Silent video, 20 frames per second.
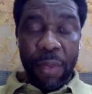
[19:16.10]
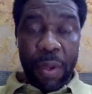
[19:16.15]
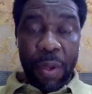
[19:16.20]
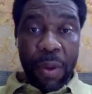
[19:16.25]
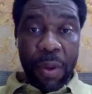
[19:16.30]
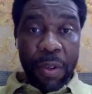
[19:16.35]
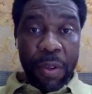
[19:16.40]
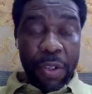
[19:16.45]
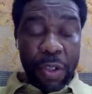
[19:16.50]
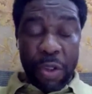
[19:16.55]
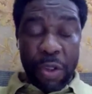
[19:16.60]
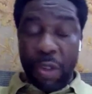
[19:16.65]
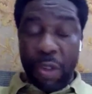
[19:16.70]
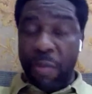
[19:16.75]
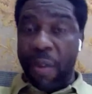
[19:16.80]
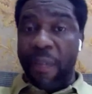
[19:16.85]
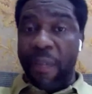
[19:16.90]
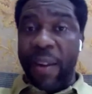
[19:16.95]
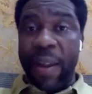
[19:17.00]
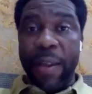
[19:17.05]
Because you
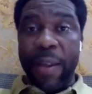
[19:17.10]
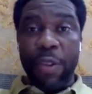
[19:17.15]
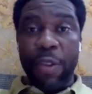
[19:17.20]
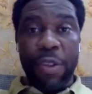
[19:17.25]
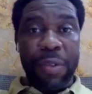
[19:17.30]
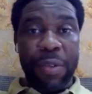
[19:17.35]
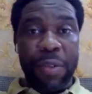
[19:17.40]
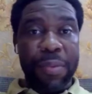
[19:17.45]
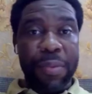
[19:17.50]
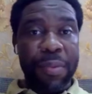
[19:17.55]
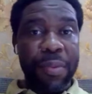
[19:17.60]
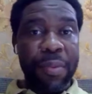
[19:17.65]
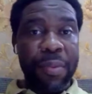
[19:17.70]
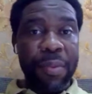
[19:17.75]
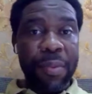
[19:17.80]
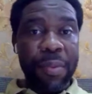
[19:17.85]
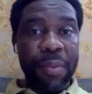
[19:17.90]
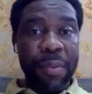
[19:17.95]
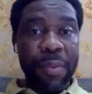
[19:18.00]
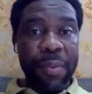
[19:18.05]
need revelation,
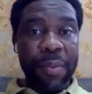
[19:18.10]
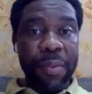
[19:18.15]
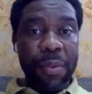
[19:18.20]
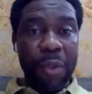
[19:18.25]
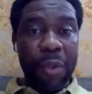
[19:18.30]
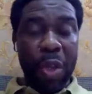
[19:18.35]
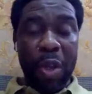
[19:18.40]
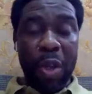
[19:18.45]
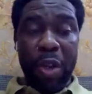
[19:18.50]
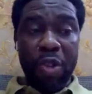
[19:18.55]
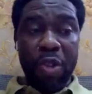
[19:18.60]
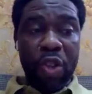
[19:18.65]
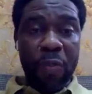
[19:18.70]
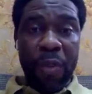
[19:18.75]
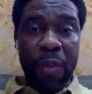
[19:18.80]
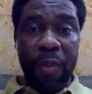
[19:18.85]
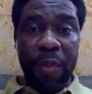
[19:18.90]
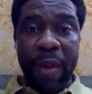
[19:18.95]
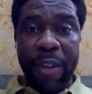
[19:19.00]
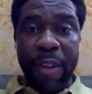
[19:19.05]
you need
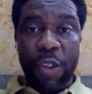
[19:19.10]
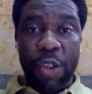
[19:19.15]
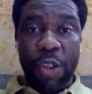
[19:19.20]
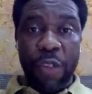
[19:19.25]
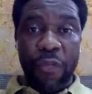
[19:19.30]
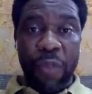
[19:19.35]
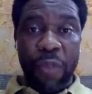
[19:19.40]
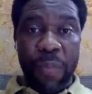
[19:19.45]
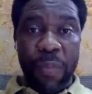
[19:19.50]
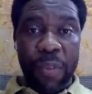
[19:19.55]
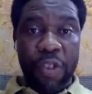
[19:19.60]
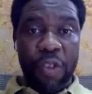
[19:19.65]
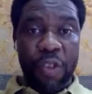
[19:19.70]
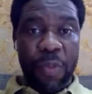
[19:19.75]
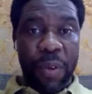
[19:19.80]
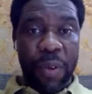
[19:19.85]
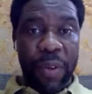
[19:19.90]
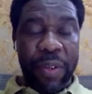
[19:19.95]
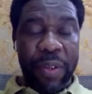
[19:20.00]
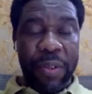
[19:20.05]
inspiration from the
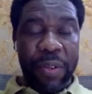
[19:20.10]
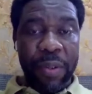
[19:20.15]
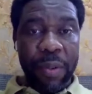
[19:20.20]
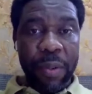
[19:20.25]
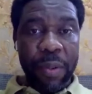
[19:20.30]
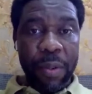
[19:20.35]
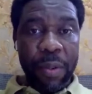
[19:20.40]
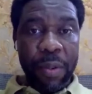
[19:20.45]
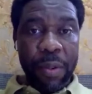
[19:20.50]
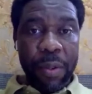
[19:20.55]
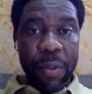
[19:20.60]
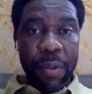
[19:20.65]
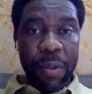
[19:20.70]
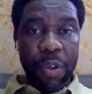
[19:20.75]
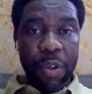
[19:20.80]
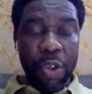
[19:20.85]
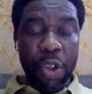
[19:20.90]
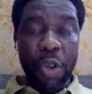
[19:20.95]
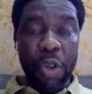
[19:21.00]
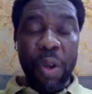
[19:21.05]
Spirit.
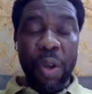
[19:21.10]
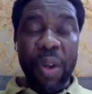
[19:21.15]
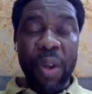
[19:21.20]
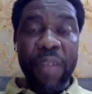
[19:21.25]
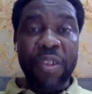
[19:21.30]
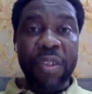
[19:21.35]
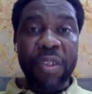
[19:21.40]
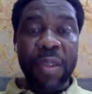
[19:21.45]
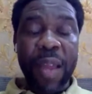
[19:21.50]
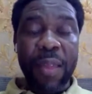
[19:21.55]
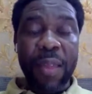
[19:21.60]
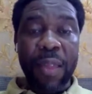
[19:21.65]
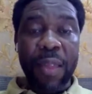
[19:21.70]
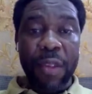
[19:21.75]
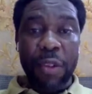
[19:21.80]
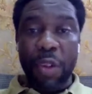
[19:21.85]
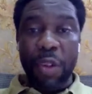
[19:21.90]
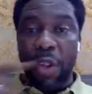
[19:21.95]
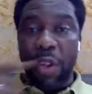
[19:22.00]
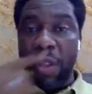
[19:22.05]
You need to
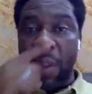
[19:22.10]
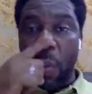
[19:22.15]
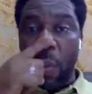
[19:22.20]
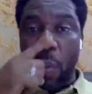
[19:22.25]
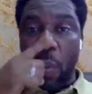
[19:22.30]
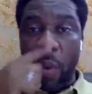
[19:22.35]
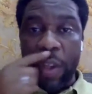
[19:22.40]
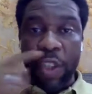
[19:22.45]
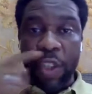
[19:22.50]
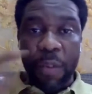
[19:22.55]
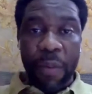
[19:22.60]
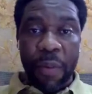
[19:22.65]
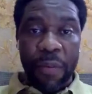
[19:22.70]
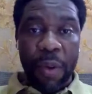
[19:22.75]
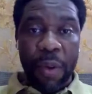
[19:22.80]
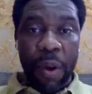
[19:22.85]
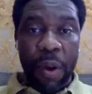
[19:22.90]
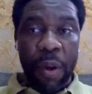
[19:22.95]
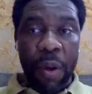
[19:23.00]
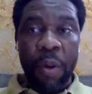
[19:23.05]
understand that You need the wisdom
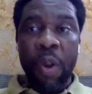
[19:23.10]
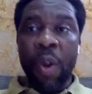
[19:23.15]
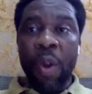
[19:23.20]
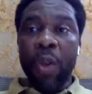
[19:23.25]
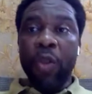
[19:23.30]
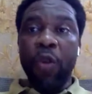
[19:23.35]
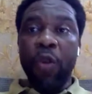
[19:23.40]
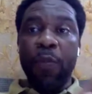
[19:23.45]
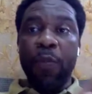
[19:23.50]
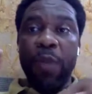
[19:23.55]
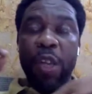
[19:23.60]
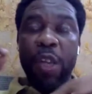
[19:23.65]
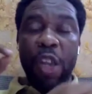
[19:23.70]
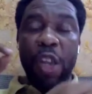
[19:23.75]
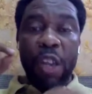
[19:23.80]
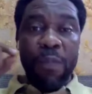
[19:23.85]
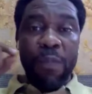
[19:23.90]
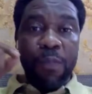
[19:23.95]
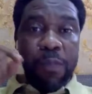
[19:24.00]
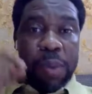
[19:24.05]
of God to be
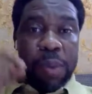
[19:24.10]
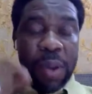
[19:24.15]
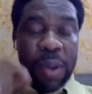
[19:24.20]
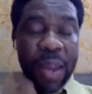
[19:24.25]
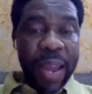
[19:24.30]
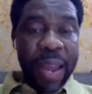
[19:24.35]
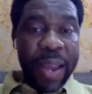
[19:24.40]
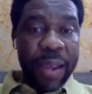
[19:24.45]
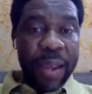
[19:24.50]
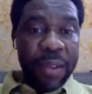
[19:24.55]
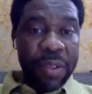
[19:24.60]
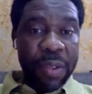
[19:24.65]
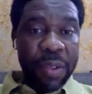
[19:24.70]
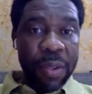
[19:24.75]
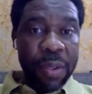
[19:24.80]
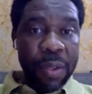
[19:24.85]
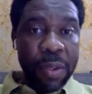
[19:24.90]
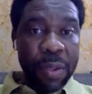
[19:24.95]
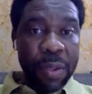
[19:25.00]
in place